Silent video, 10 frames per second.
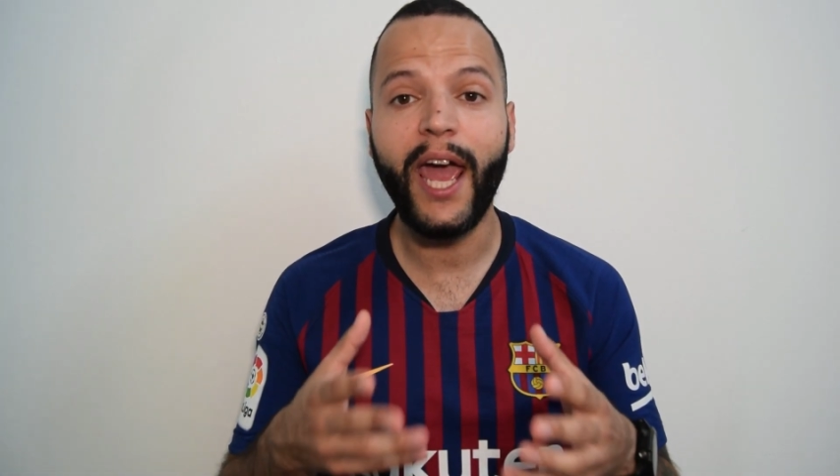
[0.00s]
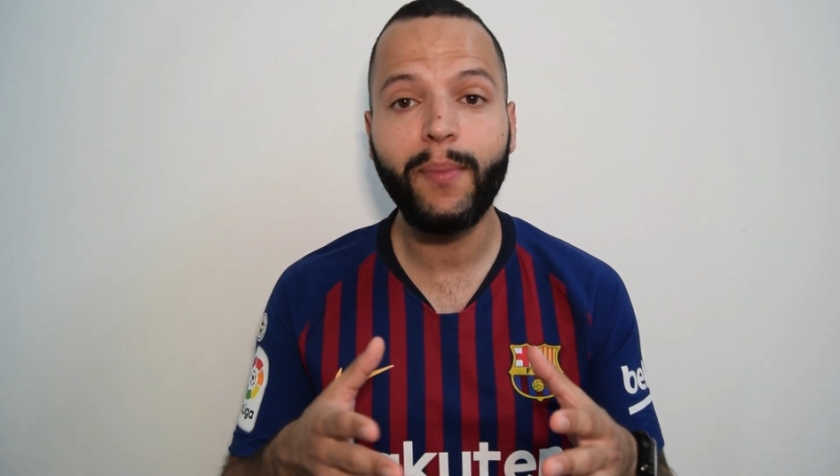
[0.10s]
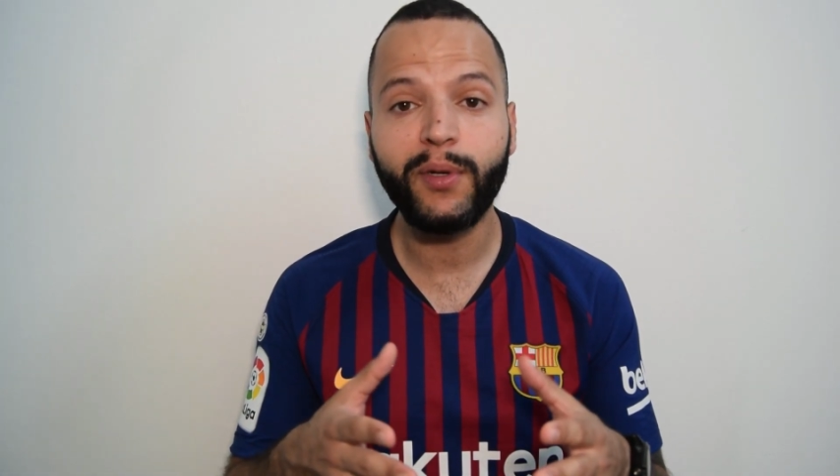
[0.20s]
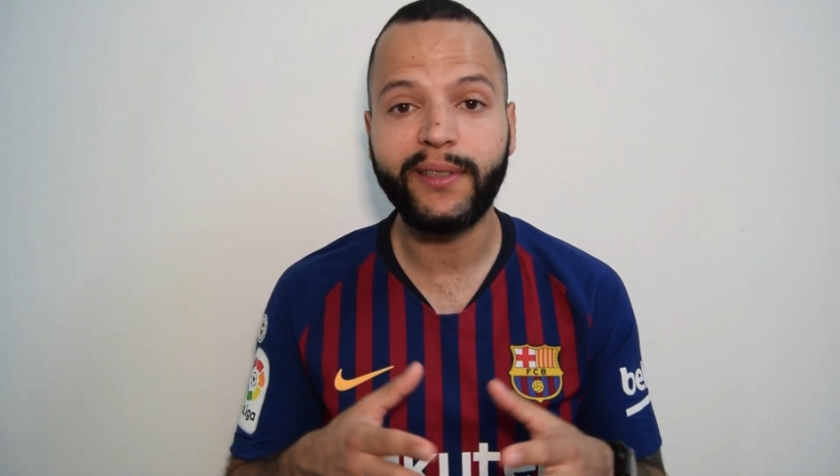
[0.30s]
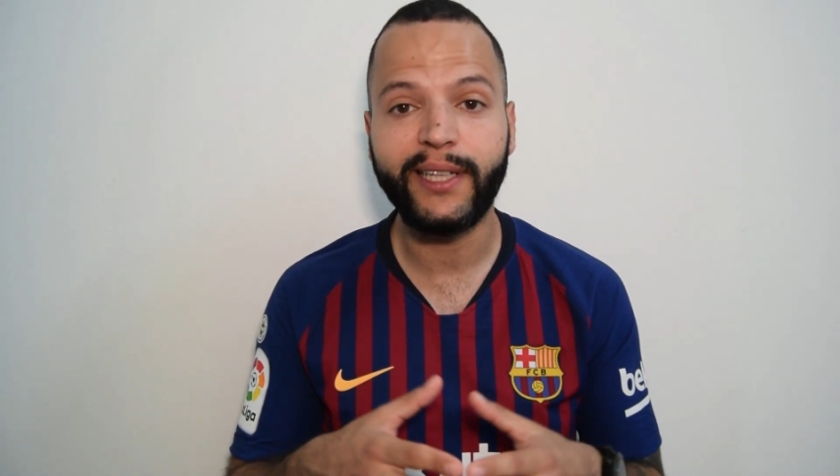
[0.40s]

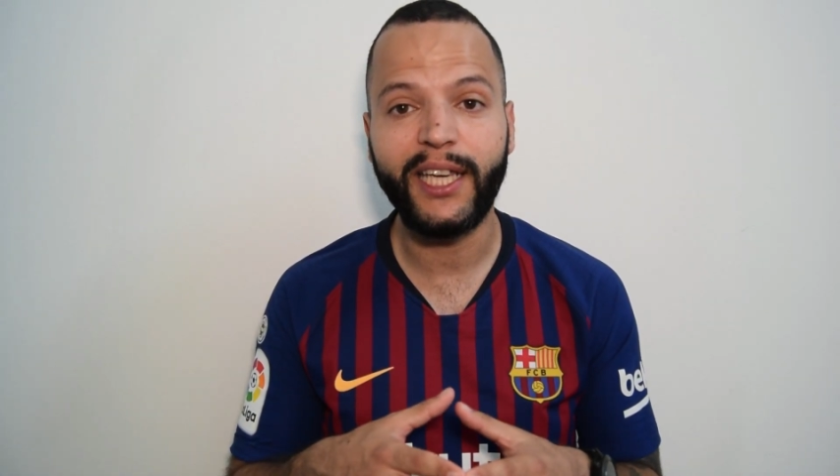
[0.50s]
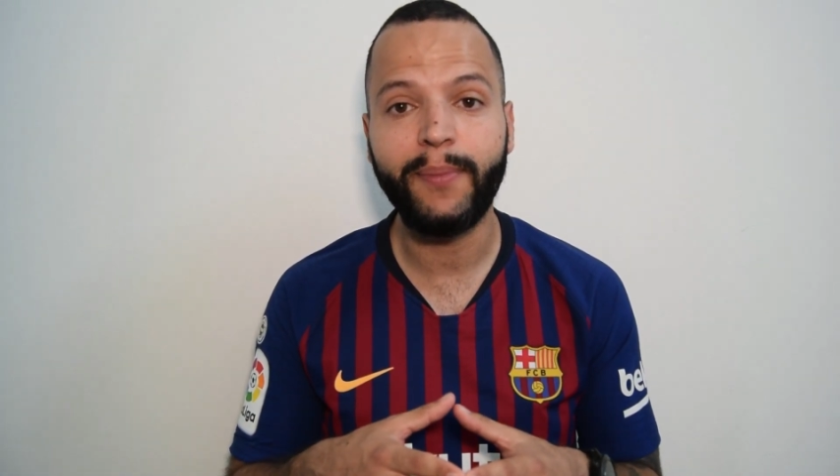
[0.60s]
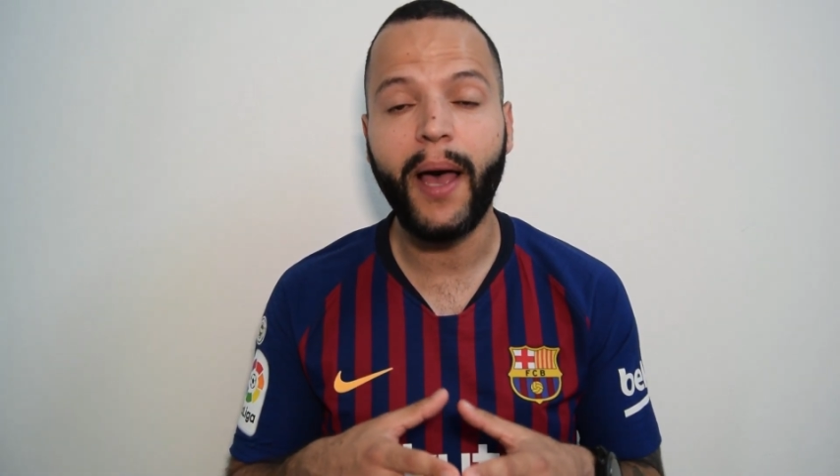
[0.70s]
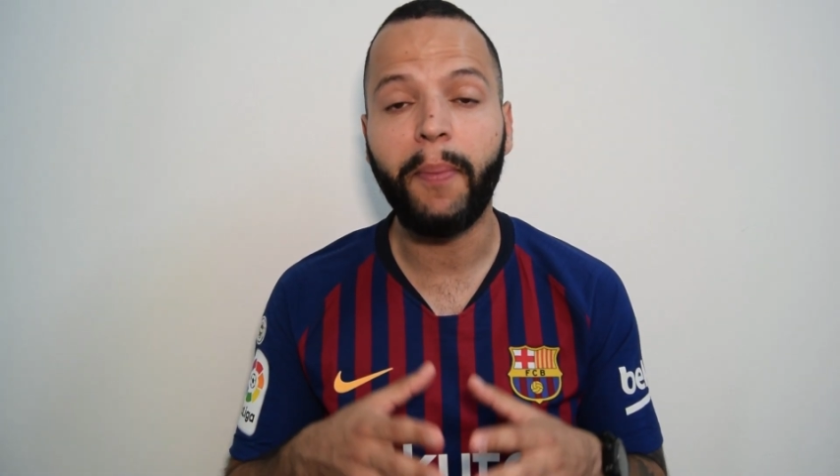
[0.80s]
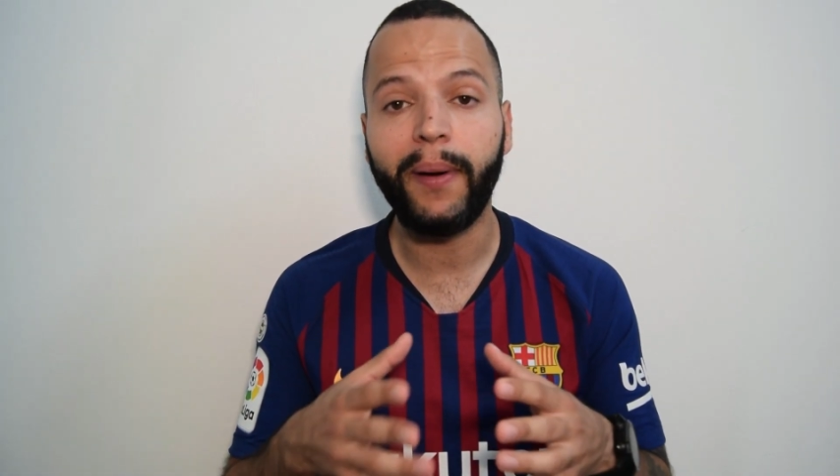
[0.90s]
able to
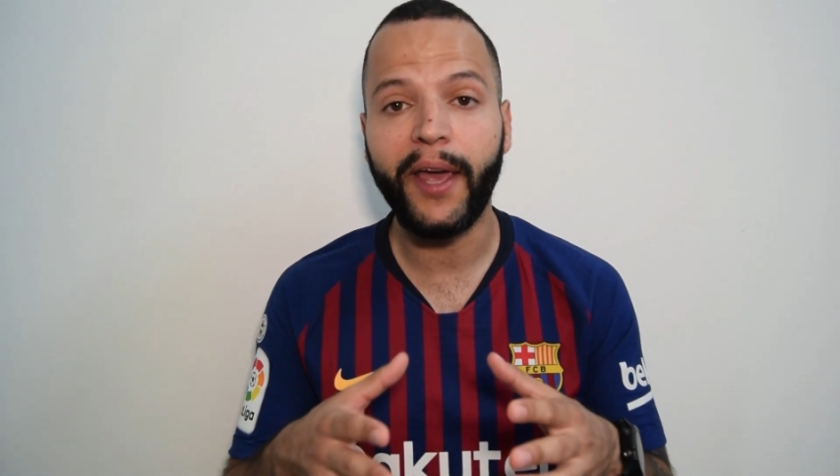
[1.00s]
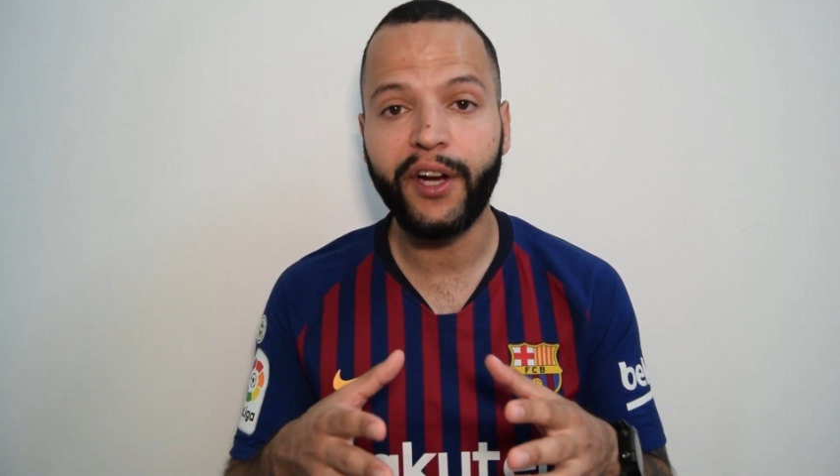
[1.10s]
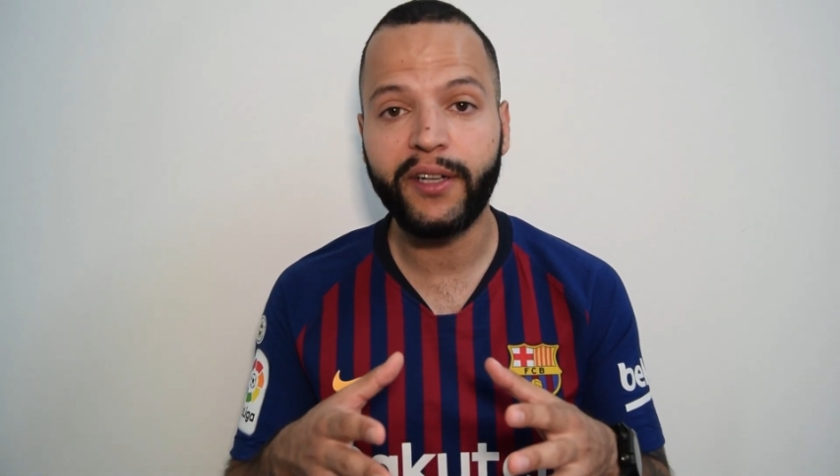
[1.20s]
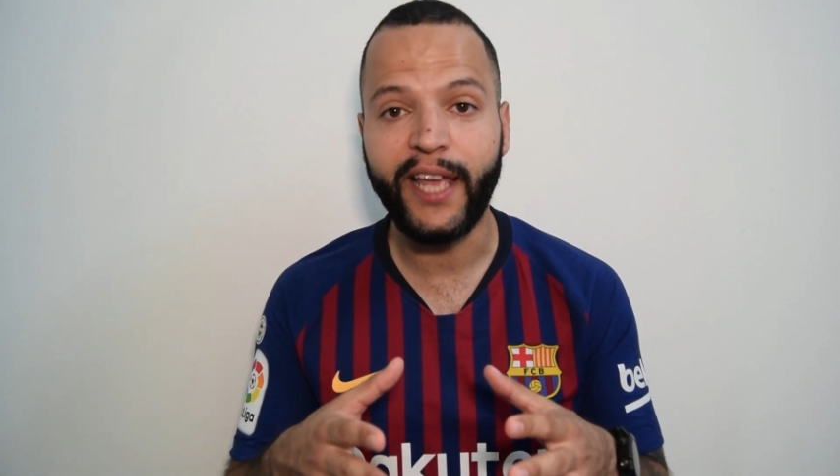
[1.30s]
keep a player